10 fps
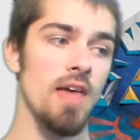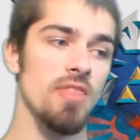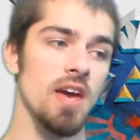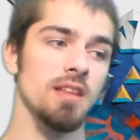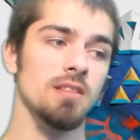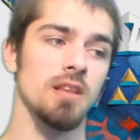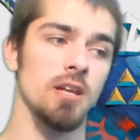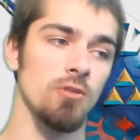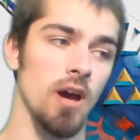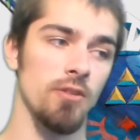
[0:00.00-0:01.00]
And then
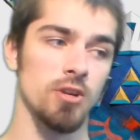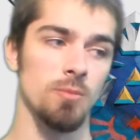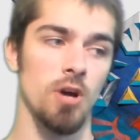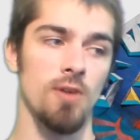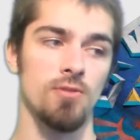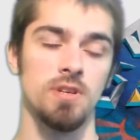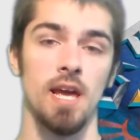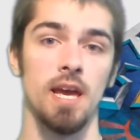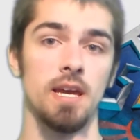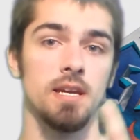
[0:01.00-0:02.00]
later on they're going to be offering
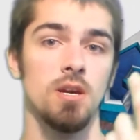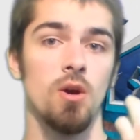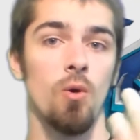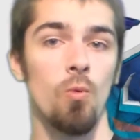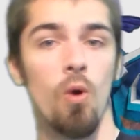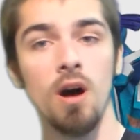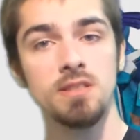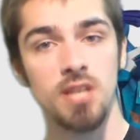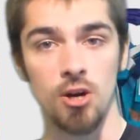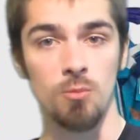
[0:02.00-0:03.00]
a
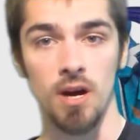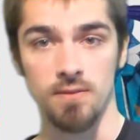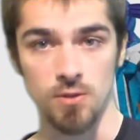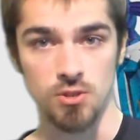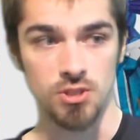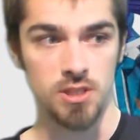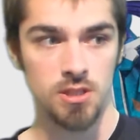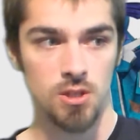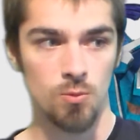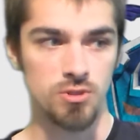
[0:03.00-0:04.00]
1 terabyte
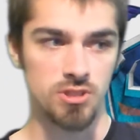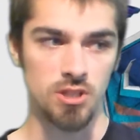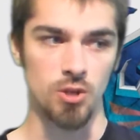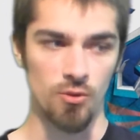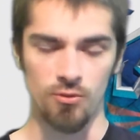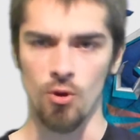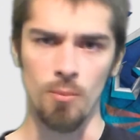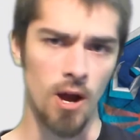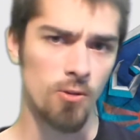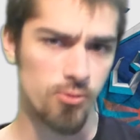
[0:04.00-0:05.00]
version, which is going to go
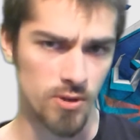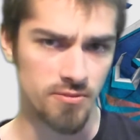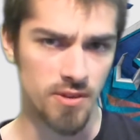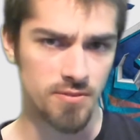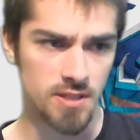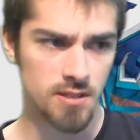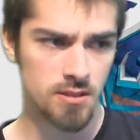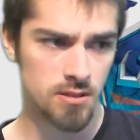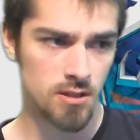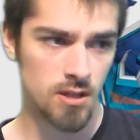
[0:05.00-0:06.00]
for about $350,